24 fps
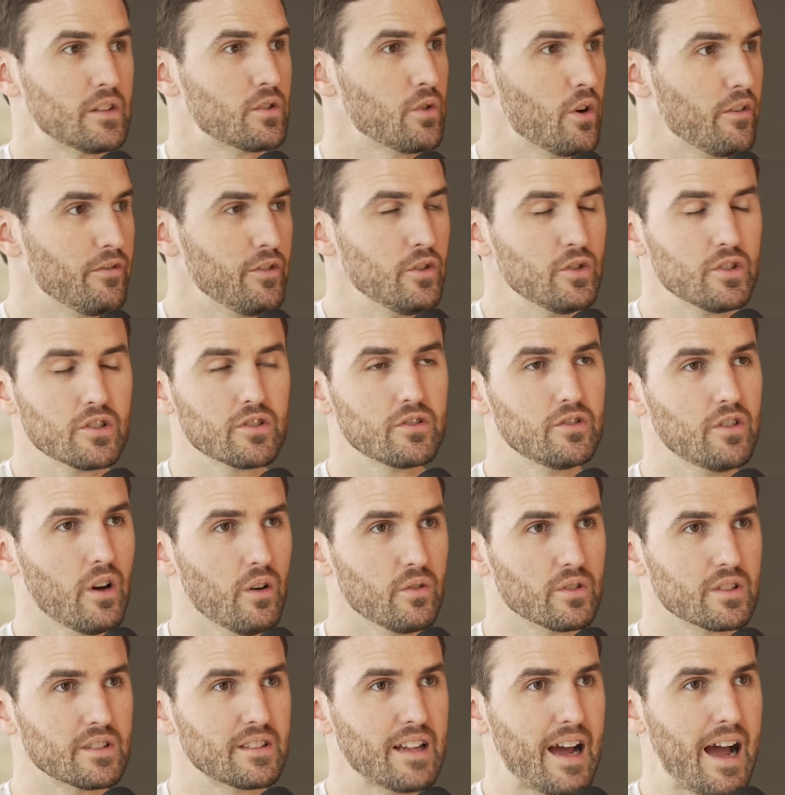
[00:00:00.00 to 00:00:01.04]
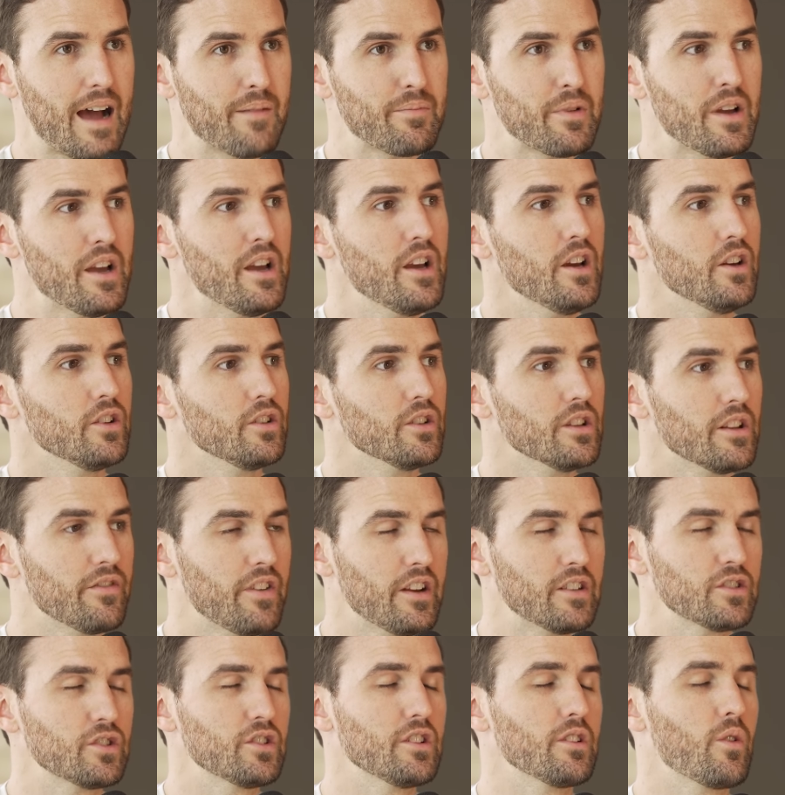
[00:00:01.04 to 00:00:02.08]
So if you just don't stop, you'll
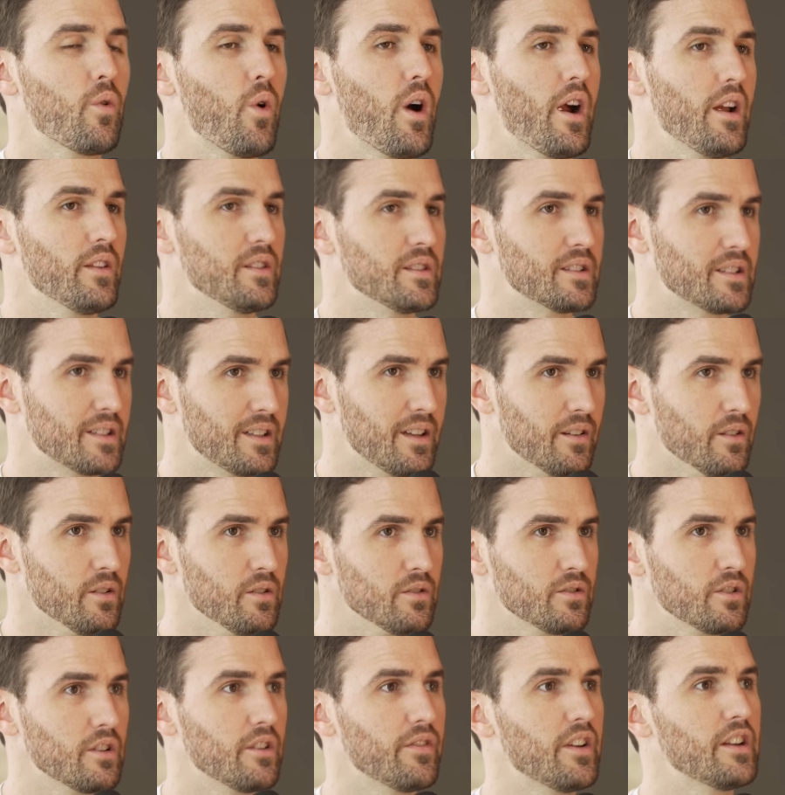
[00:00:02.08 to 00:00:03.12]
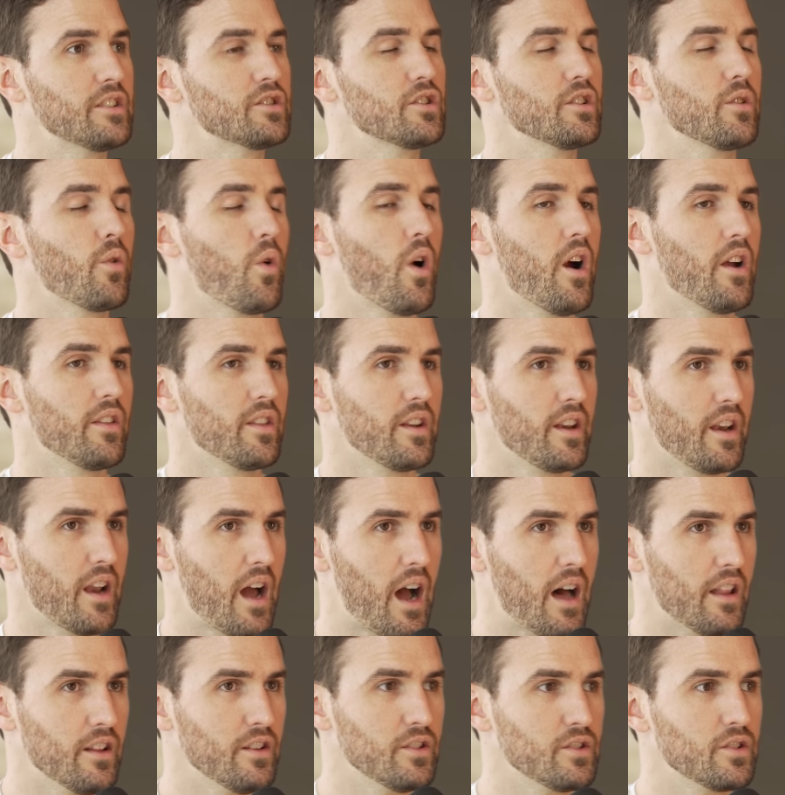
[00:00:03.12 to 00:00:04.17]
eventually acquire the skills, you'll eventually acquire the
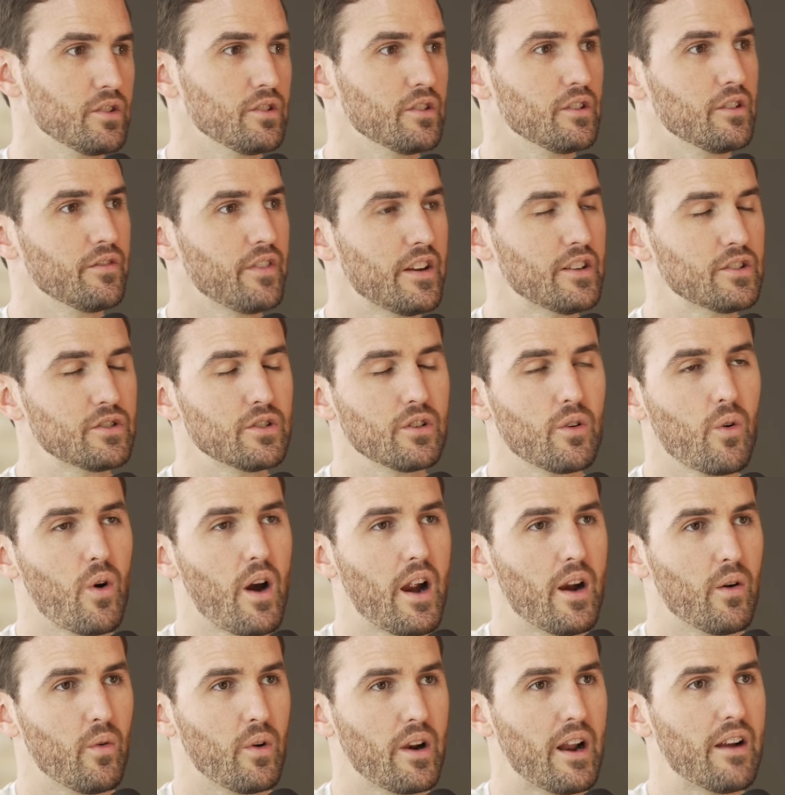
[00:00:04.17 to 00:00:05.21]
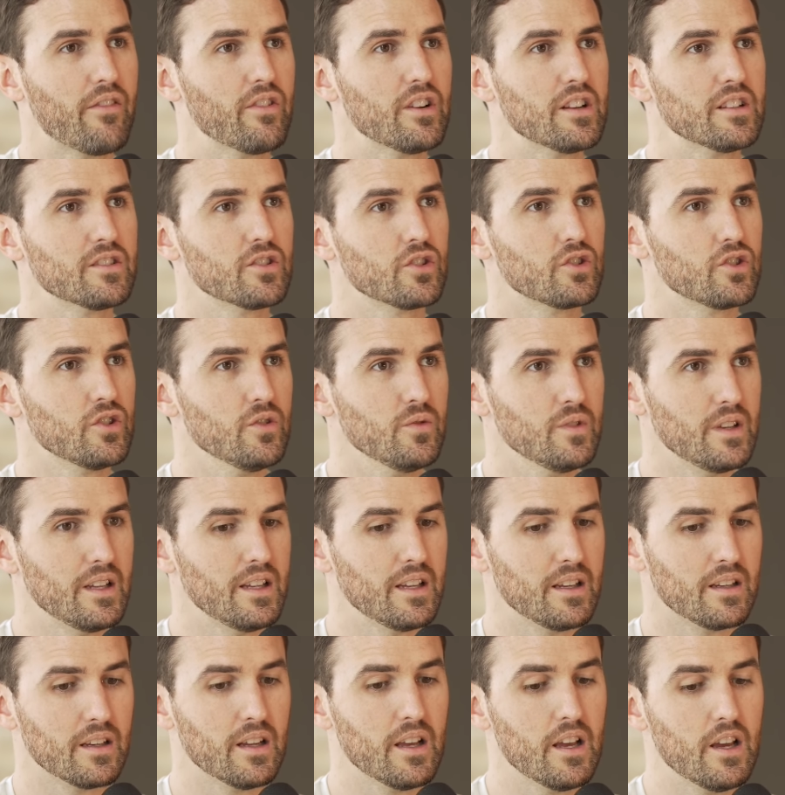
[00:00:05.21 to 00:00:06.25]
knowledge, and you'll eventually acquire whatever it is that you
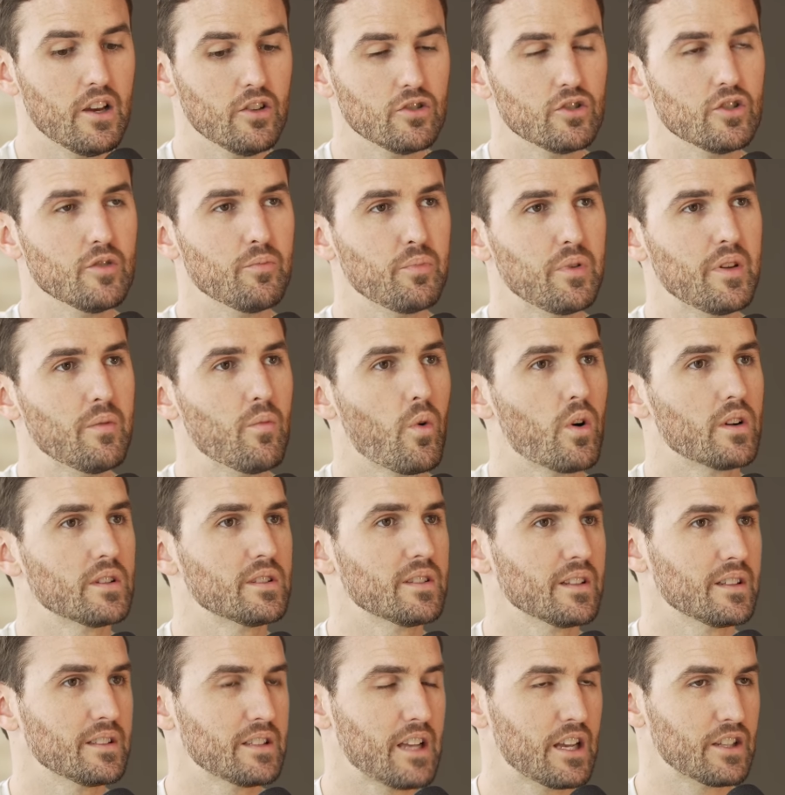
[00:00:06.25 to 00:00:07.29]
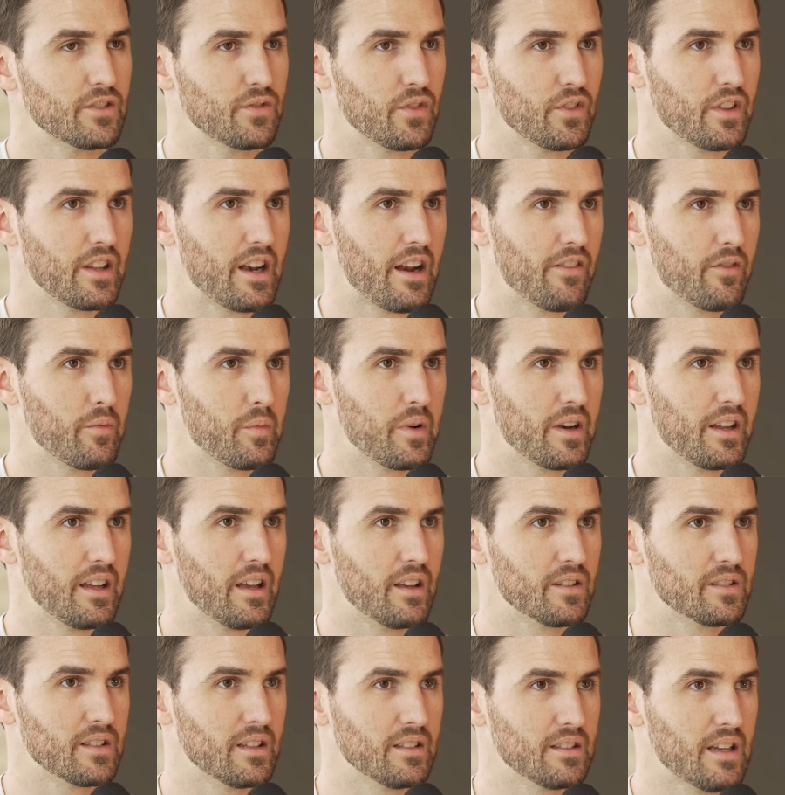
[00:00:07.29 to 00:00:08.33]
need to be more successful than everybody
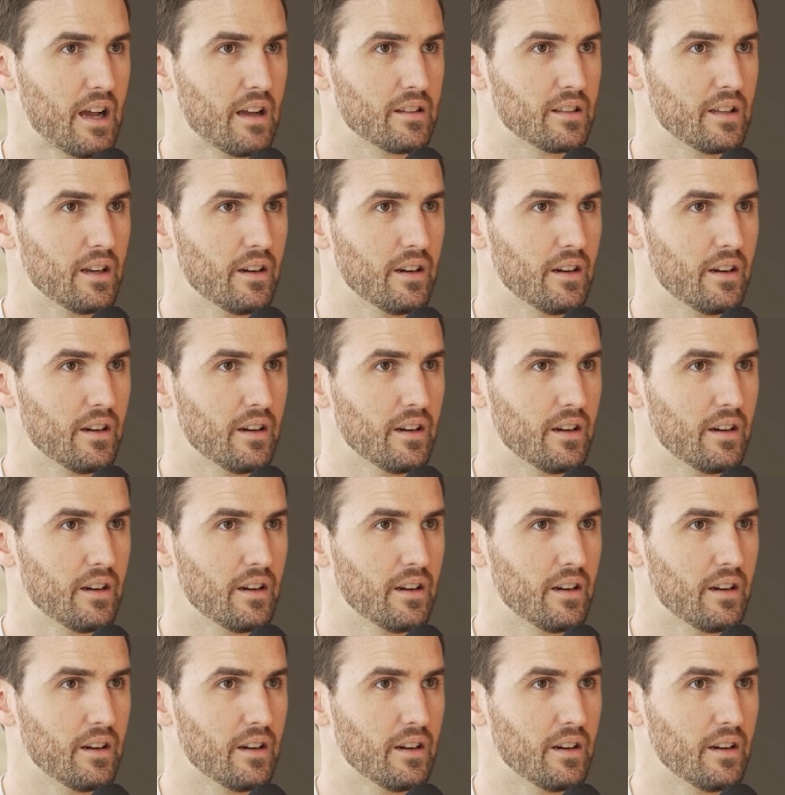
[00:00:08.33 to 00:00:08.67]
else is out